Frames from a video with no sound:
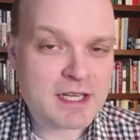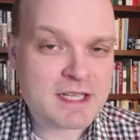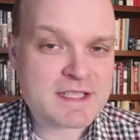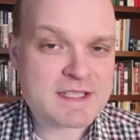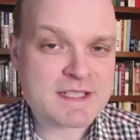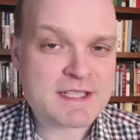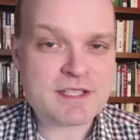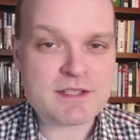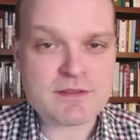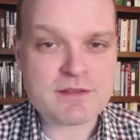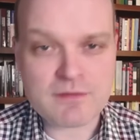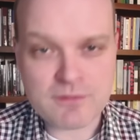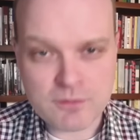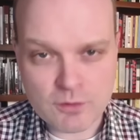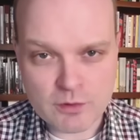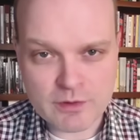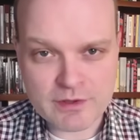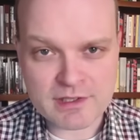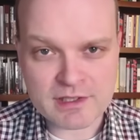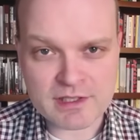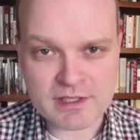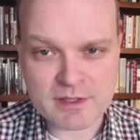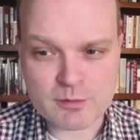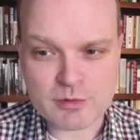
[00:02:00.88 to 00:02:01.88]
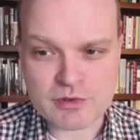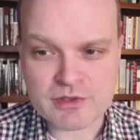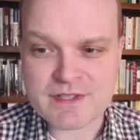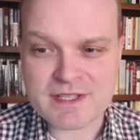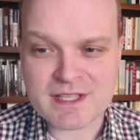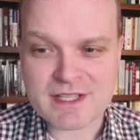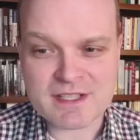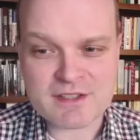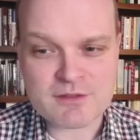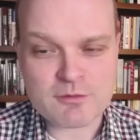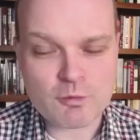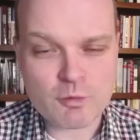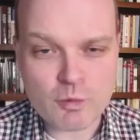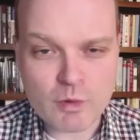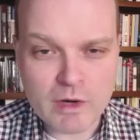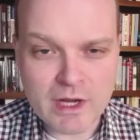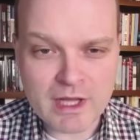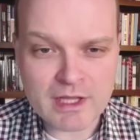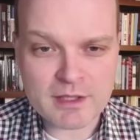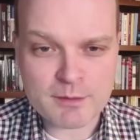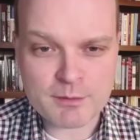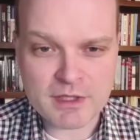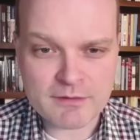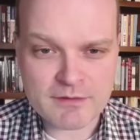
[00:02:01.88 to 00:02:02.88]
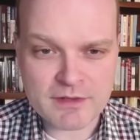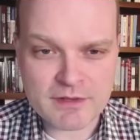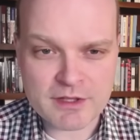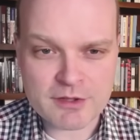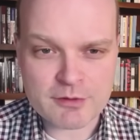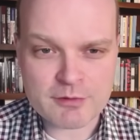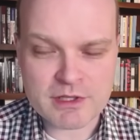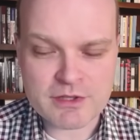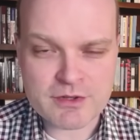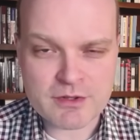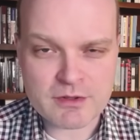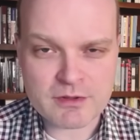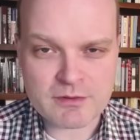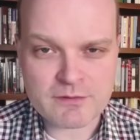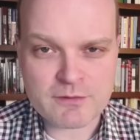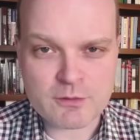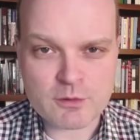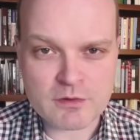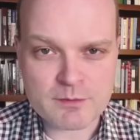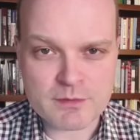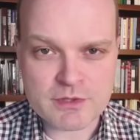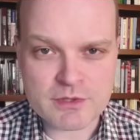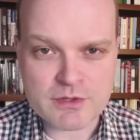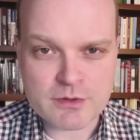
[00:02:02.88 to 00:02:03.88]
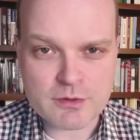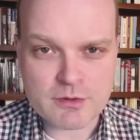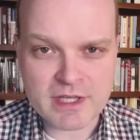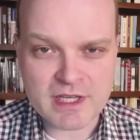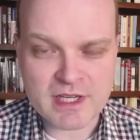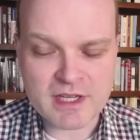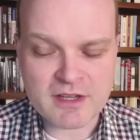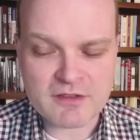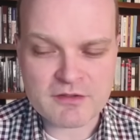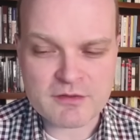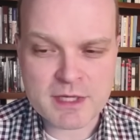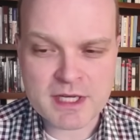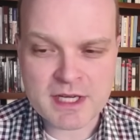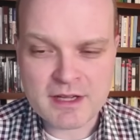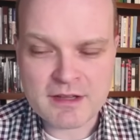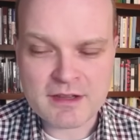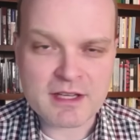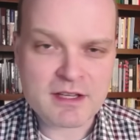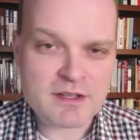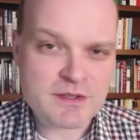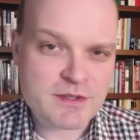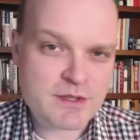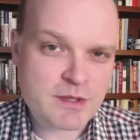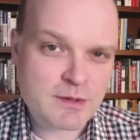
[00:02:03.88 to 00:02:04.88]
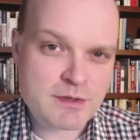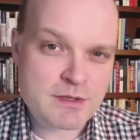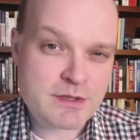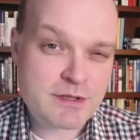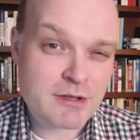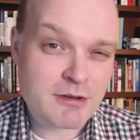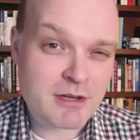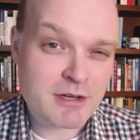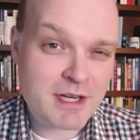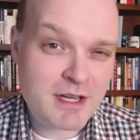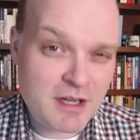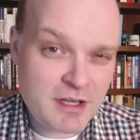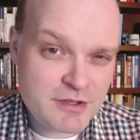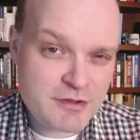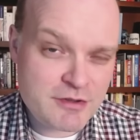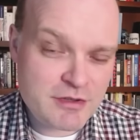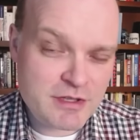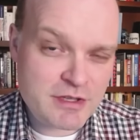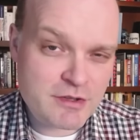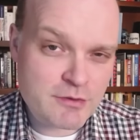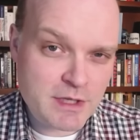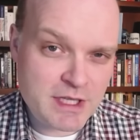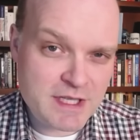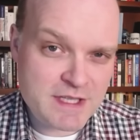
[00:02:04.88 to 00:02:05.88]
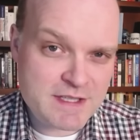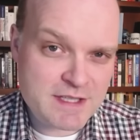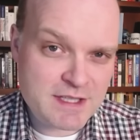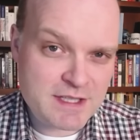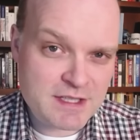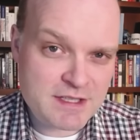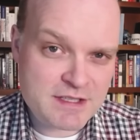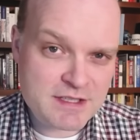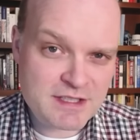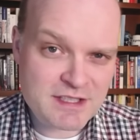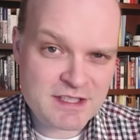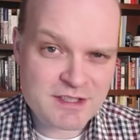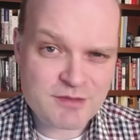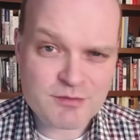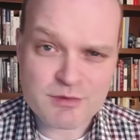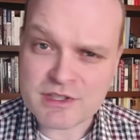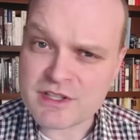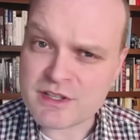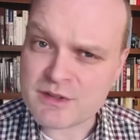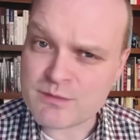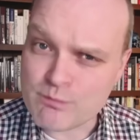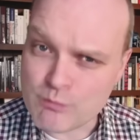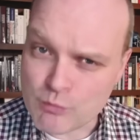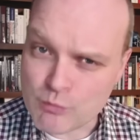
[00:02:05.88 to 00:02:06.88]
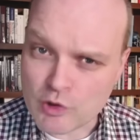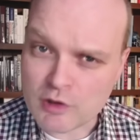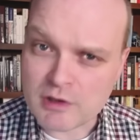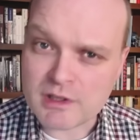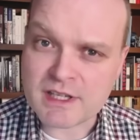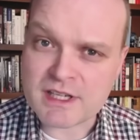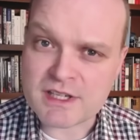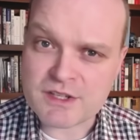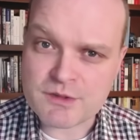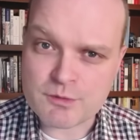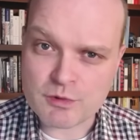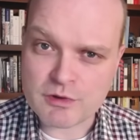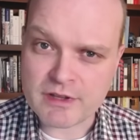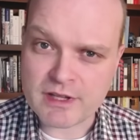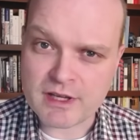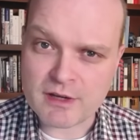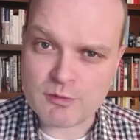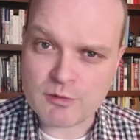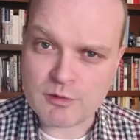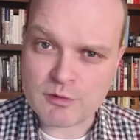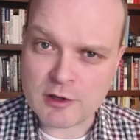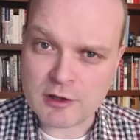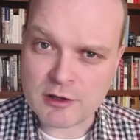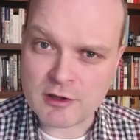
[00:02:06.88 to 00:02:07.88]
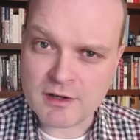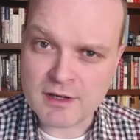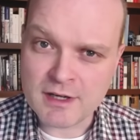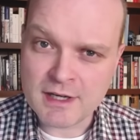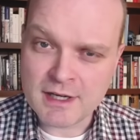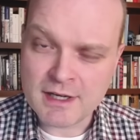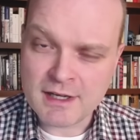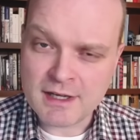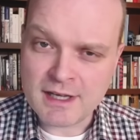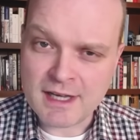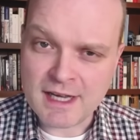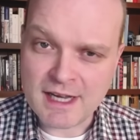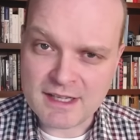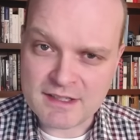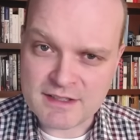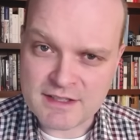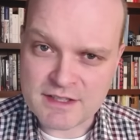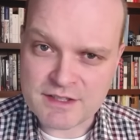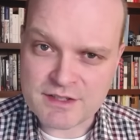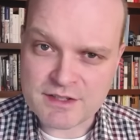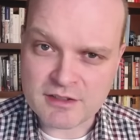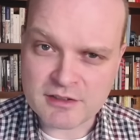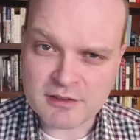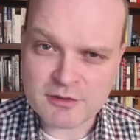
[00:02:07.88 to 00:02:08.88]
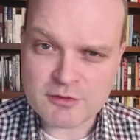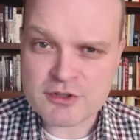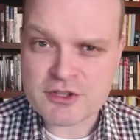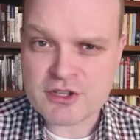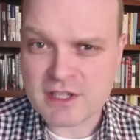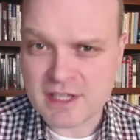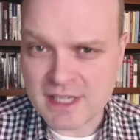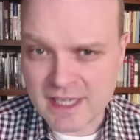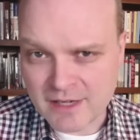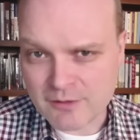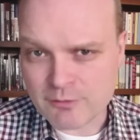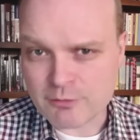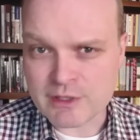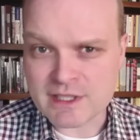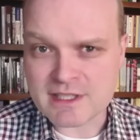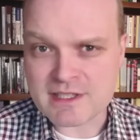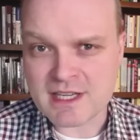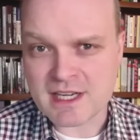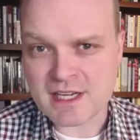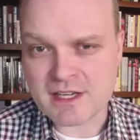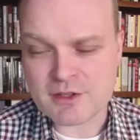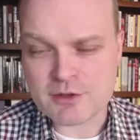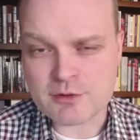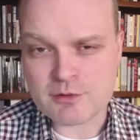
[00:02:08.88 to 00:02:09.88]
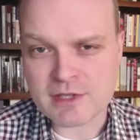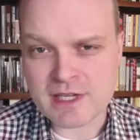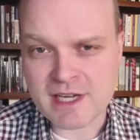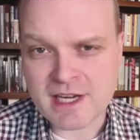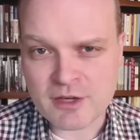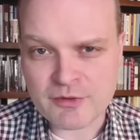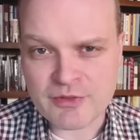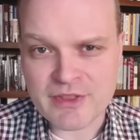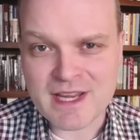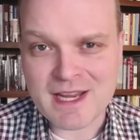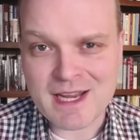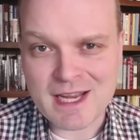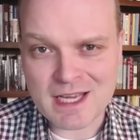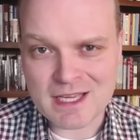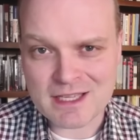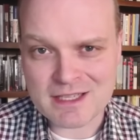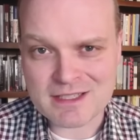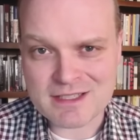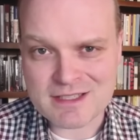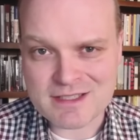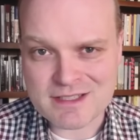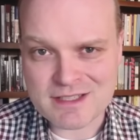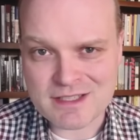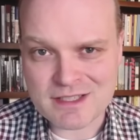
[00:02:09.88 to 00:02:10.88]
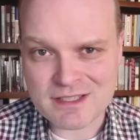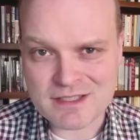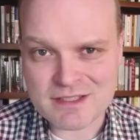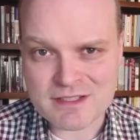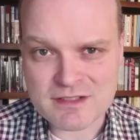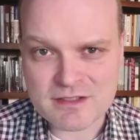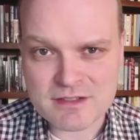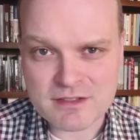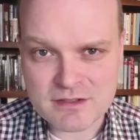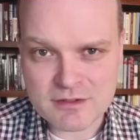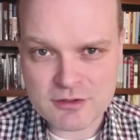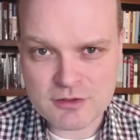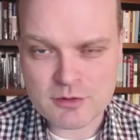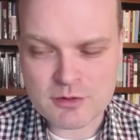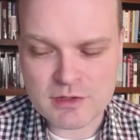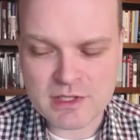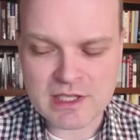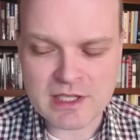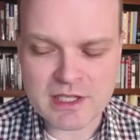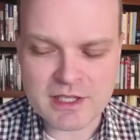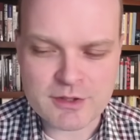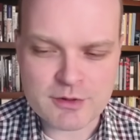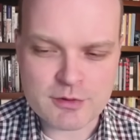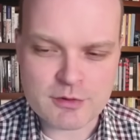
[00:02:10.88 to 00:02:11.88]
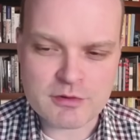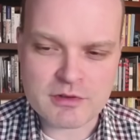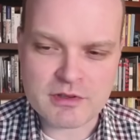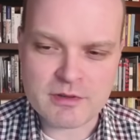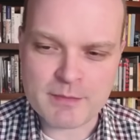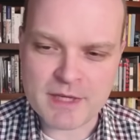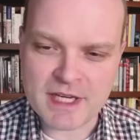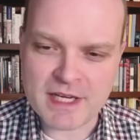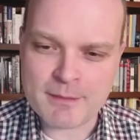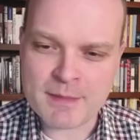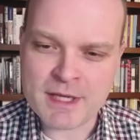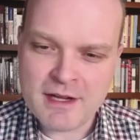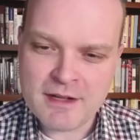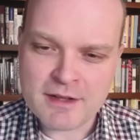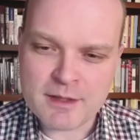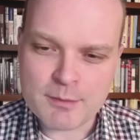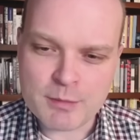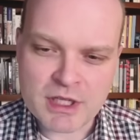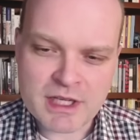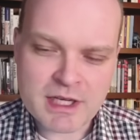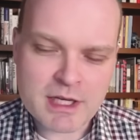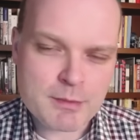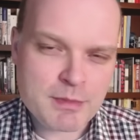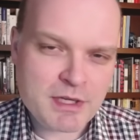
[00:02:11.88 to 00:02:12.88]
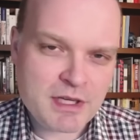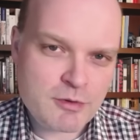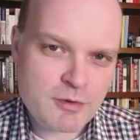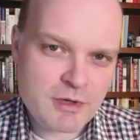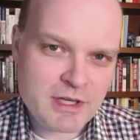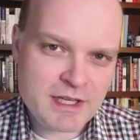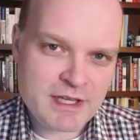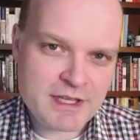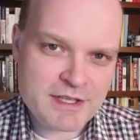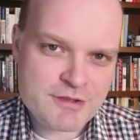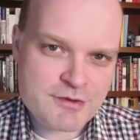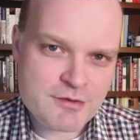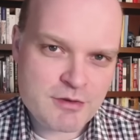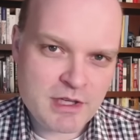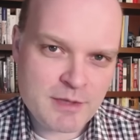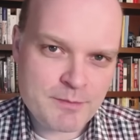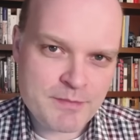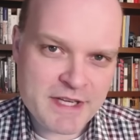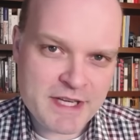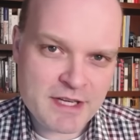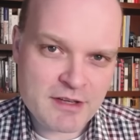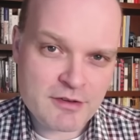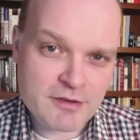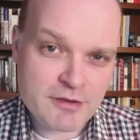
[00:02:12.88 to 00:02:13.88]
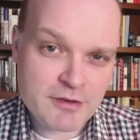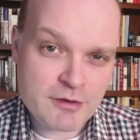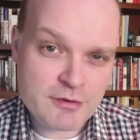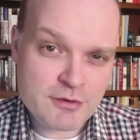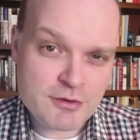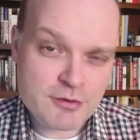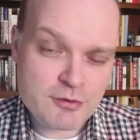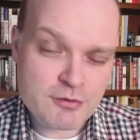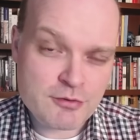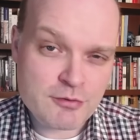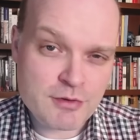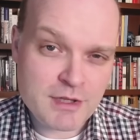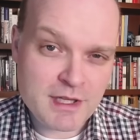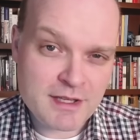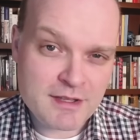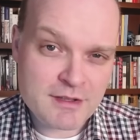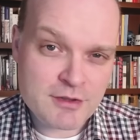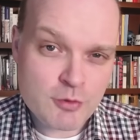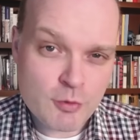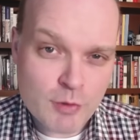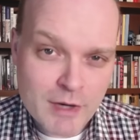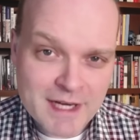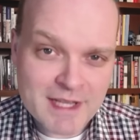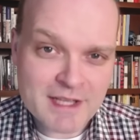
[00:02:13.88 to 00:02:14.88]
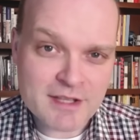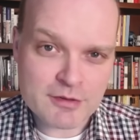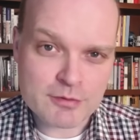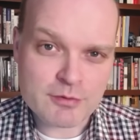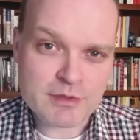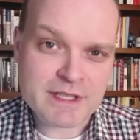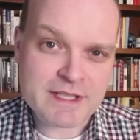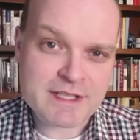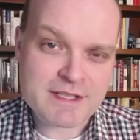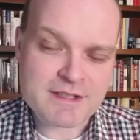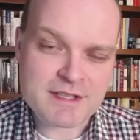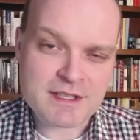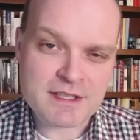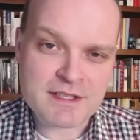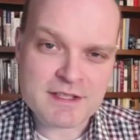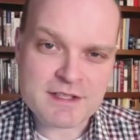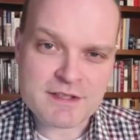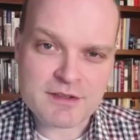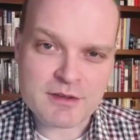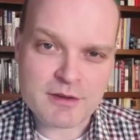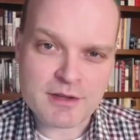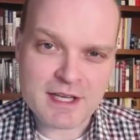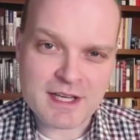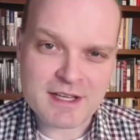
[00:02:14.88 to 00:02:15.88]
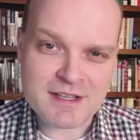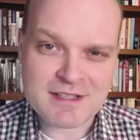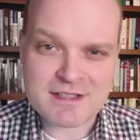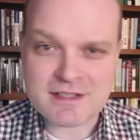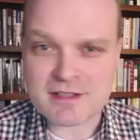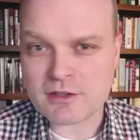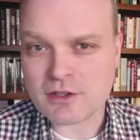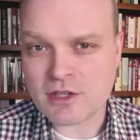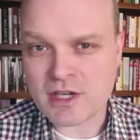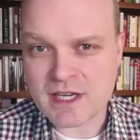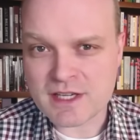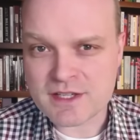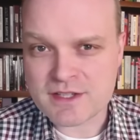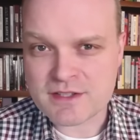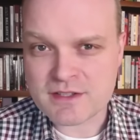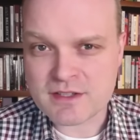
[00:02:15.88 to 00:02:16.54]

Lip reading: seats for the Liberals. That's well above the threshold for majority government. The Conservatives are at 126 seats, which is more or less where they were at dissolution if we take into account the added seats to the electoral map. The Bloc Québécois has dropped now there to 23 seats, so that is a loss